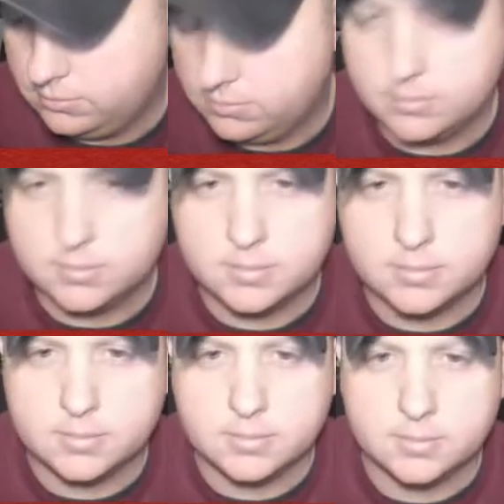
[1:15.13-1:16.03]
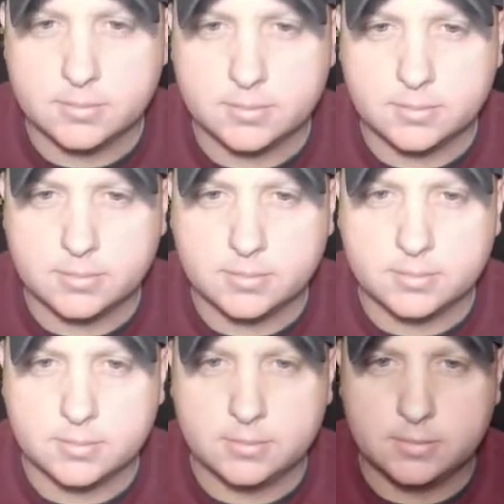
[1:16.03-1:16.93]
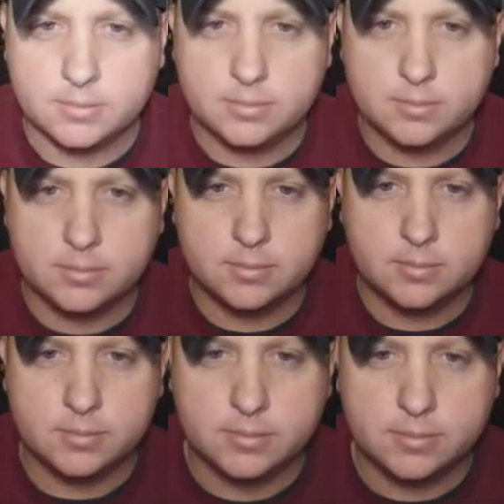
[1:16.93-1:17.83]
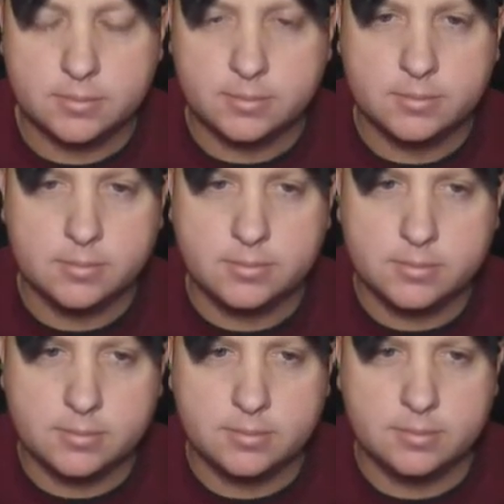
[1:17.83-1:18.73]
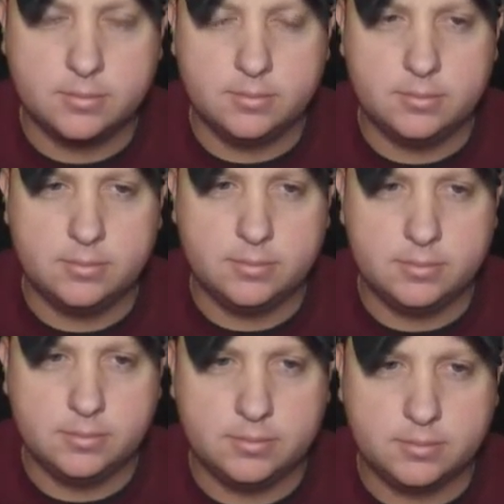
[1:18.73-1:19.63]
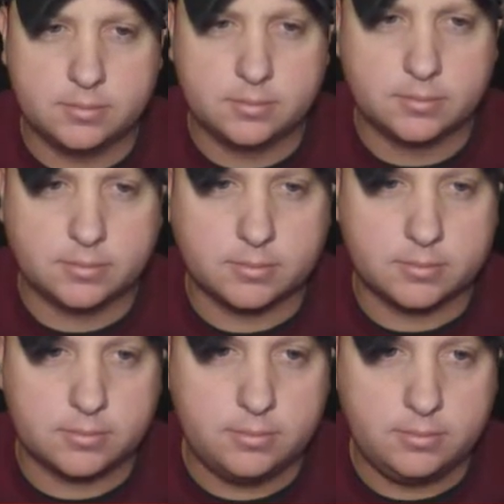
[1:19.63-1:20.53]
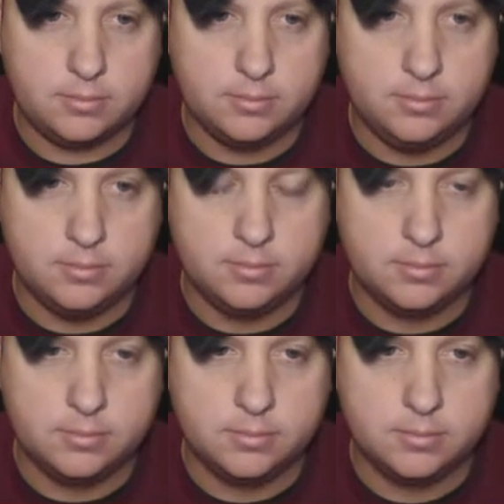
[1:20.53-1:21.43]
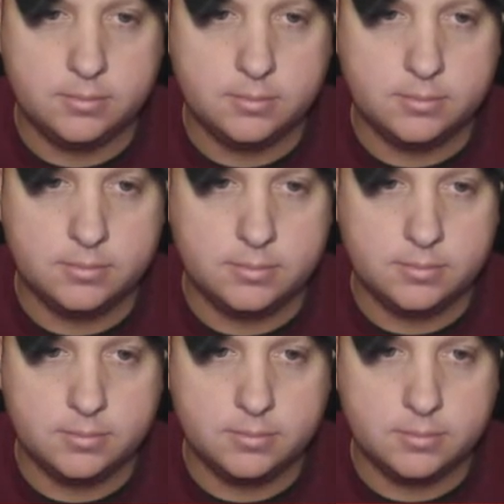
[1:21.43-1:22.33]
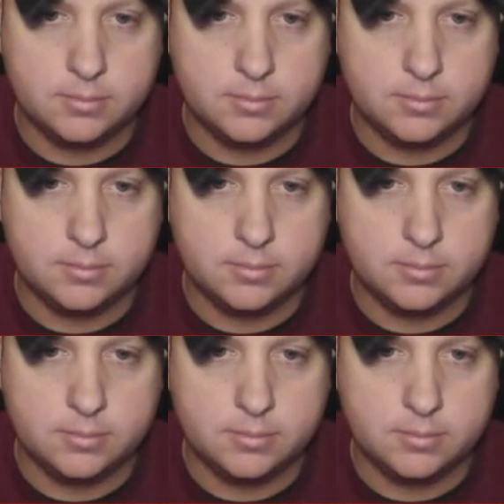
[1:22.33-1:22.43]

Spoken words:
The person shown says nothing.